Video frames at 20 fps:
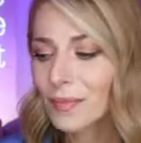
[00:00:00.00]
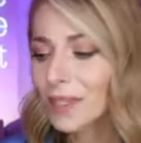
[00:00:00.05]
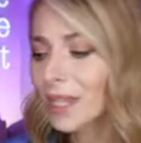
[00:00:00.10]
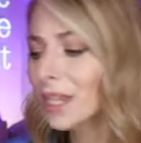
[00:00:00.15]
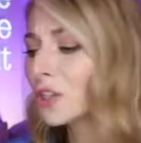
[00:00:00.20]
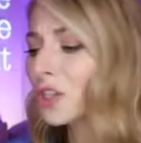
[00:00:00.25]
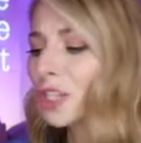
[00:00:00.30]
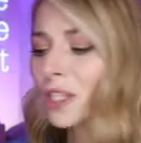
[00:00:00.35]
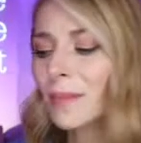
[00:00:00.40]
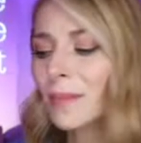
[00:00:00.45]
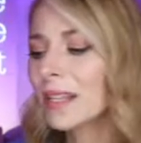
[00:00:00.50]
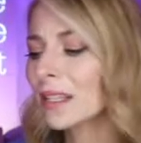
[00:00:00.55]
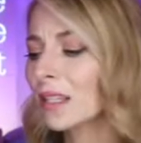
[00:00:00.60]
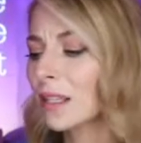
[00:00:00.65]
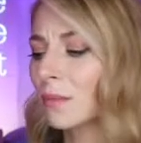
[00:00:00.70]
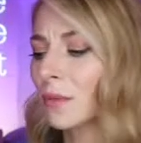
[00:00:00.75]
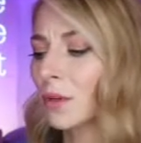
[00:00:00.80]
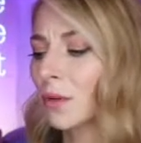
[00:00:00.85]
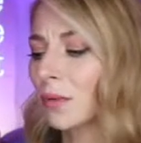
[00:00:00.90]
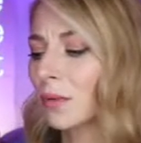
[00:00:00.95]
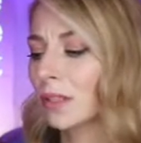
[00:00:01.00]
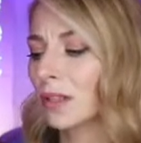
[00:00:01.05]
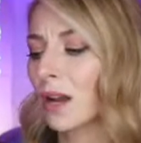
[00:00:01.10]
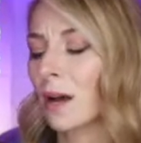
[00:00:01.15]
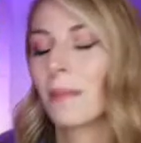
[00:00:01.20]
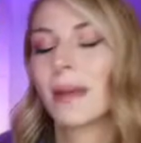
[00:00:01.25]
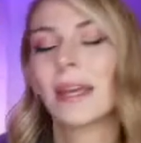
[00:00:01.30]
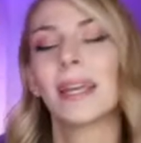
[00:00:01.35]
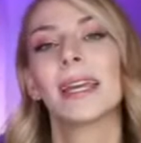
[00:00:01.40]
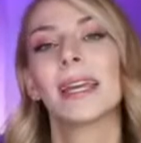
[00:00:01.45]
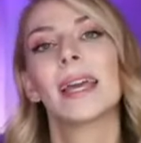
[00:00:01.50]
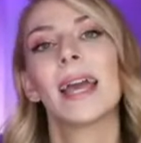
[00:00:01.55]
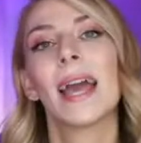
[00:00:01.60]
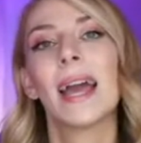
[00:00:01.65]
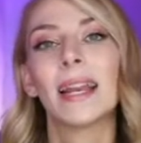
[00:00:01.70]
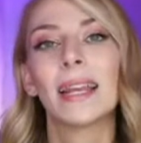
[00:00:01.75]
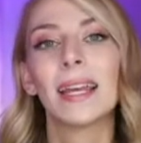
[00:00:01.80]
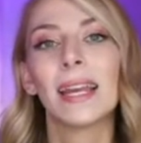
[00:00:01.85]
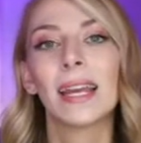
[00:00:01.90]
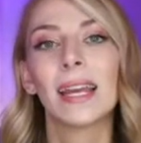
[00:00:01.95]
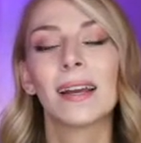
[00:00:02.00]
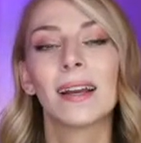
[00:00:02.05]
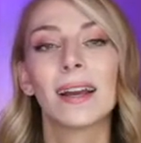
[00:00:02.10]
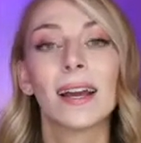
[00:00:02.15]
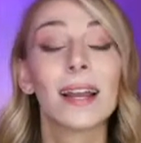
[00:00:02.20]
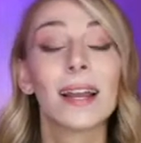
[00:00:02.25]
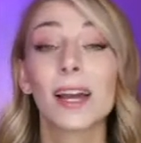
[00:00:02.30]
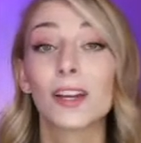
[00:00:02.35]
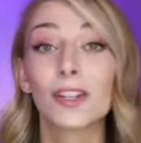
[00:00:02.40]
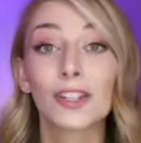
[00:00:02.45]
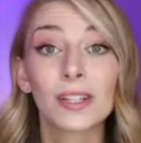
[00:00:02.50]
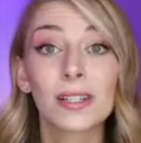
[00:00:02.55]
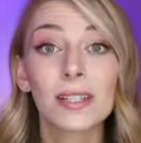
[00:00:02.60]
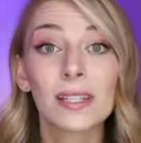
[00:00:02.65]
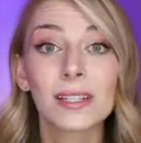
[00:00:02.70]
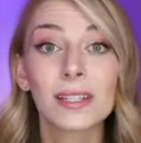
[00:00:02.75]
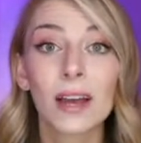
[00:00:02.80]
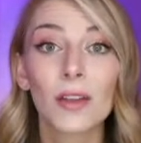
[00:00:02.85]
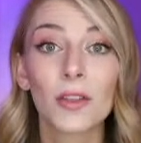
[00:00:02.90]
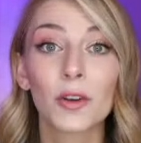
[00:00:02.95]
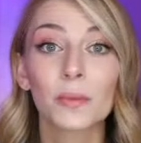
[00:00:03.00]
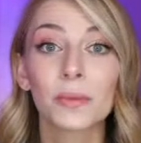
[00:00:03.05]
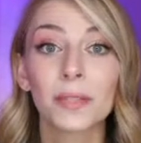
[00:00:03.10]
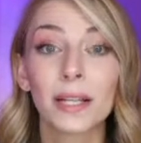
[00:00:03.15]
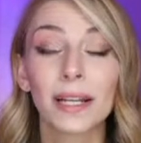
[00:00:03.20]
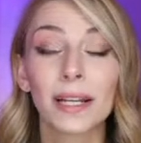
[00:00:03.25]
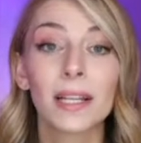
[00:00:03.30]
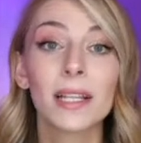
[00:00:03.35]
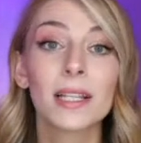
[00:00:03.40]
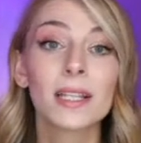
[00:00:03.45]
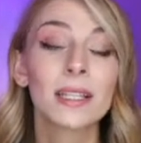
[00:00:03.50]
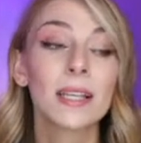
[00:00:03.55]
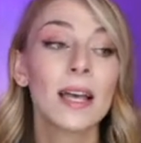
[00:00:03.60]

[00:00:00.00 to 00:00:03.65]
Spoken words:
It just means the moon's not making any connections to other planets